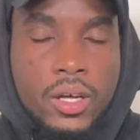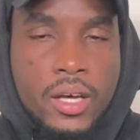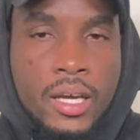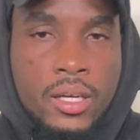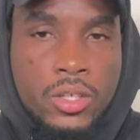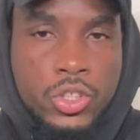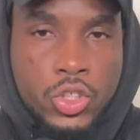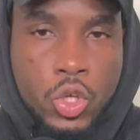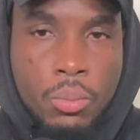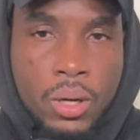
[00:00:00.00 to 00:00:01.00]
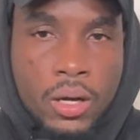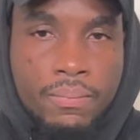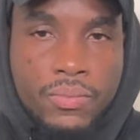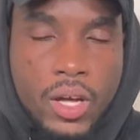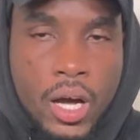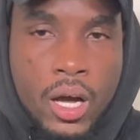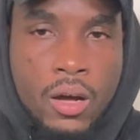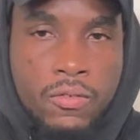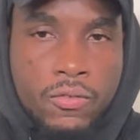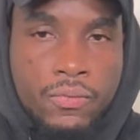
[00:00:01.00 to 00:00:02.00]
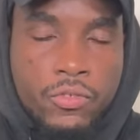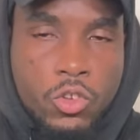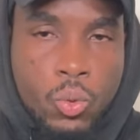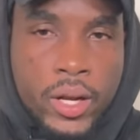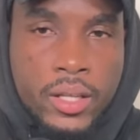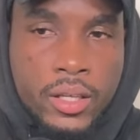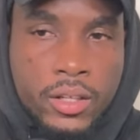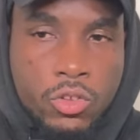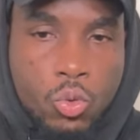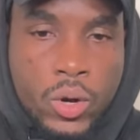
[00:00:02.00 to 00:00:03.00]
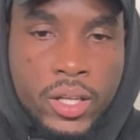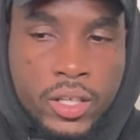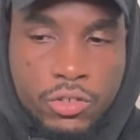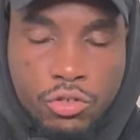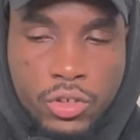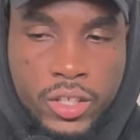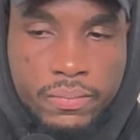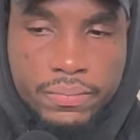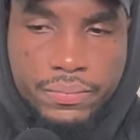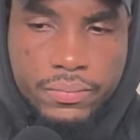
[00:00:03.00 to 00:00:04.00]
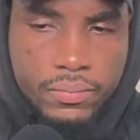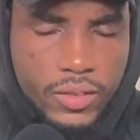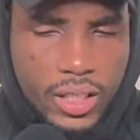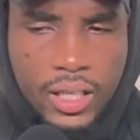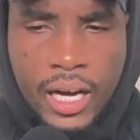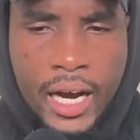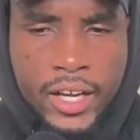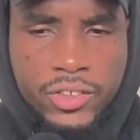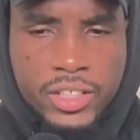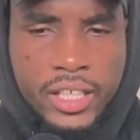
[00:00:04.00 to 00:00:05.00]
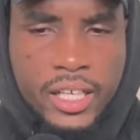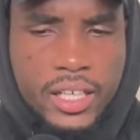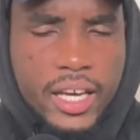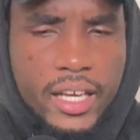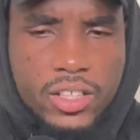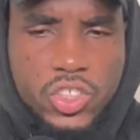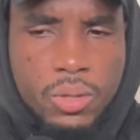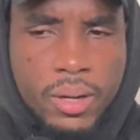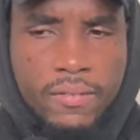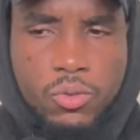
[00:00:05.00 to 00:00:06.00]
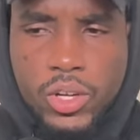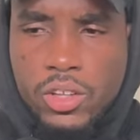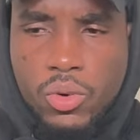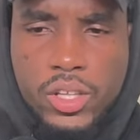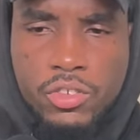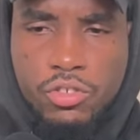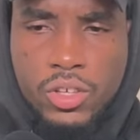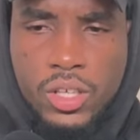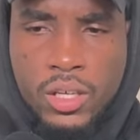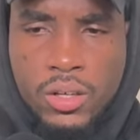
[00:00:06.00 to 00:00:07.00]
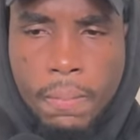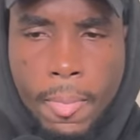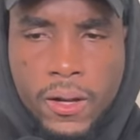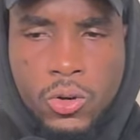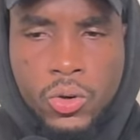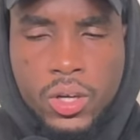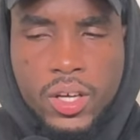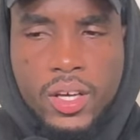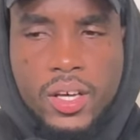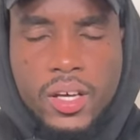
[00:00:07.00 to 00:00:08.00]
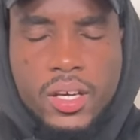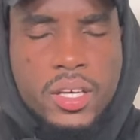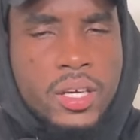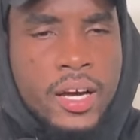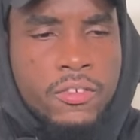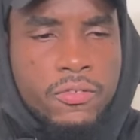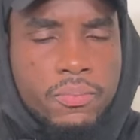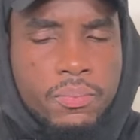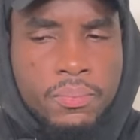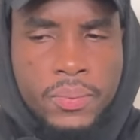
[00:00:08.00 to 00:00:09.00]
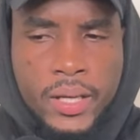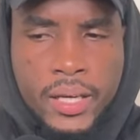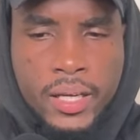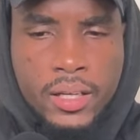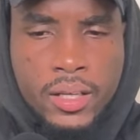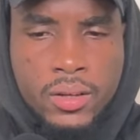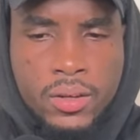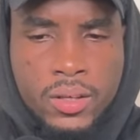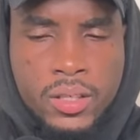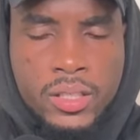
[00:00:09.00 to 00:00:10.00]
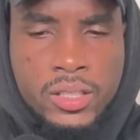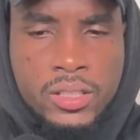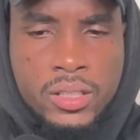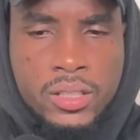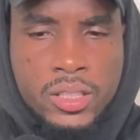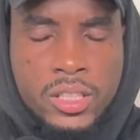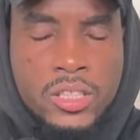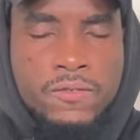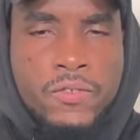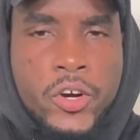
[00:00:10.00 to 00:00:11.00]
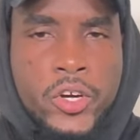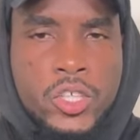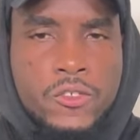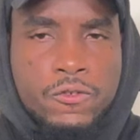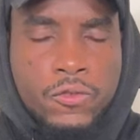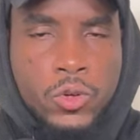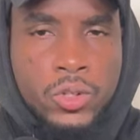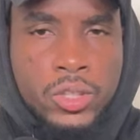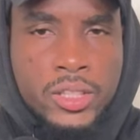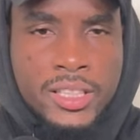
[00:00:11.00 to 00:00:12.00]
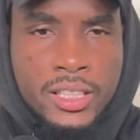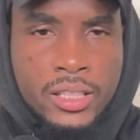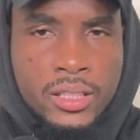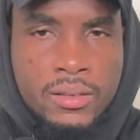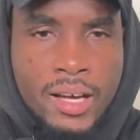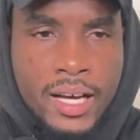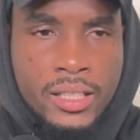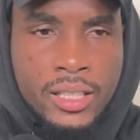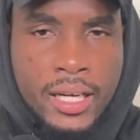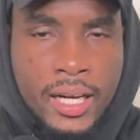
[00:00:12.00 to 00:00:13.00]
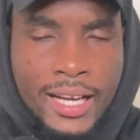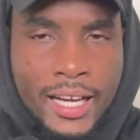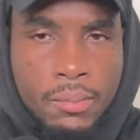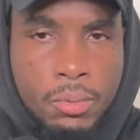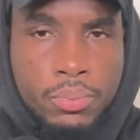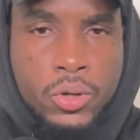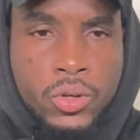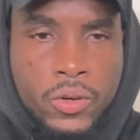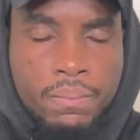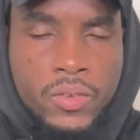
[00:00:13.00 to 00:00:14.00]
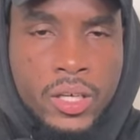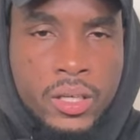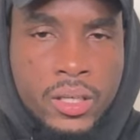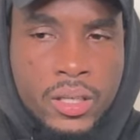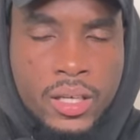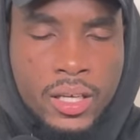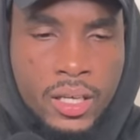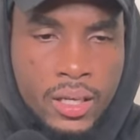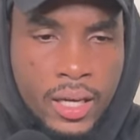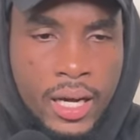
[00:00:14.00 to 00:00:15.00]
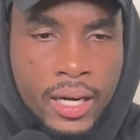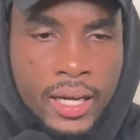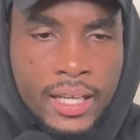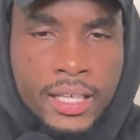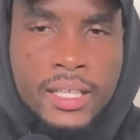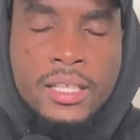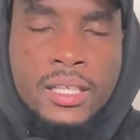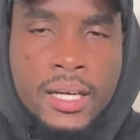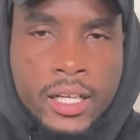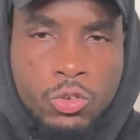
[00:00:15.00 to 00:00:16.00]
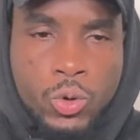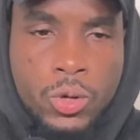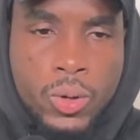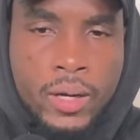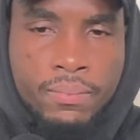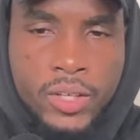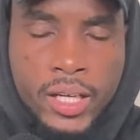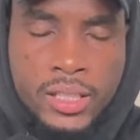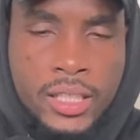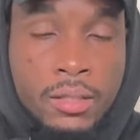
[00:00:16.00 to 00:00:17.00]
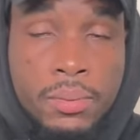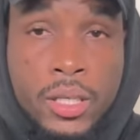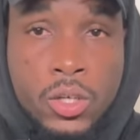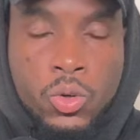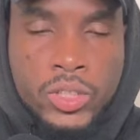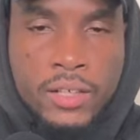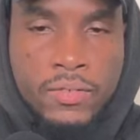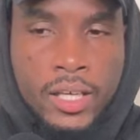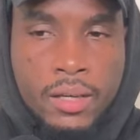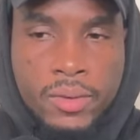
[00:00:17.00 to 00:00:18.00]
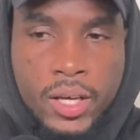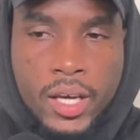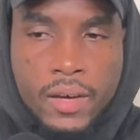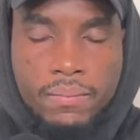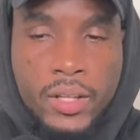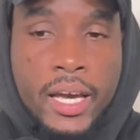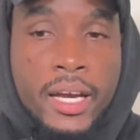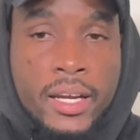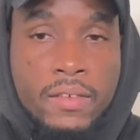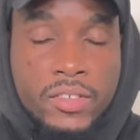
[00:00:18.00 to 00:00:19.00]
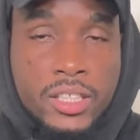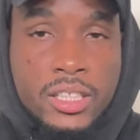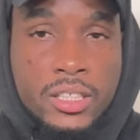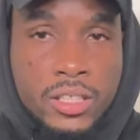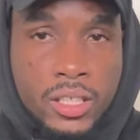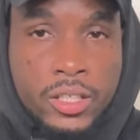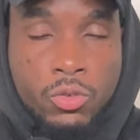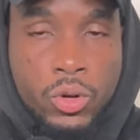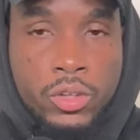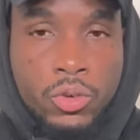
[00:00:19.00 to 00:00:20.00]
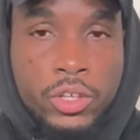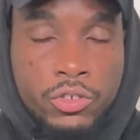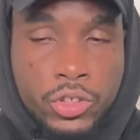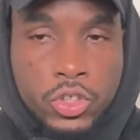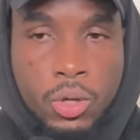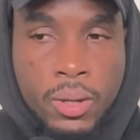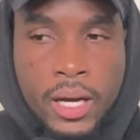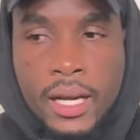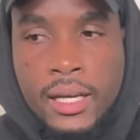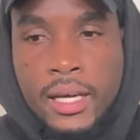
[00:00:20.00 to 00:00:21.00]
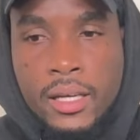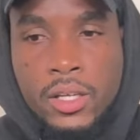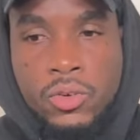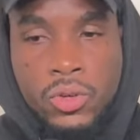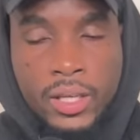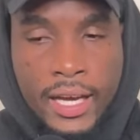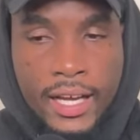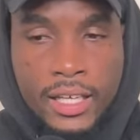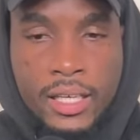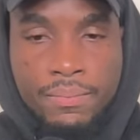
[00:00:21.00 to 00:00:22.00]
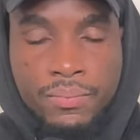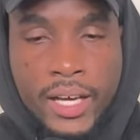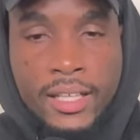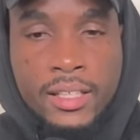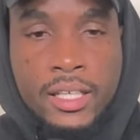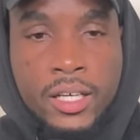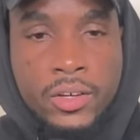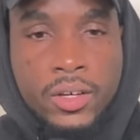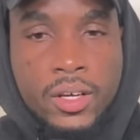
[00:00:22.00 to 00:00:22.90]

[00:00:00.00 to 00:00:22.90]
in the summer of 2023. Or ah, you say, yeah, in the summer of 2023, you know, look, he have played, you know, his his, his first full season as an academy product in in the under 18 under 21 and he played loads of game the end of the season in the 2023 summer and then you know that that year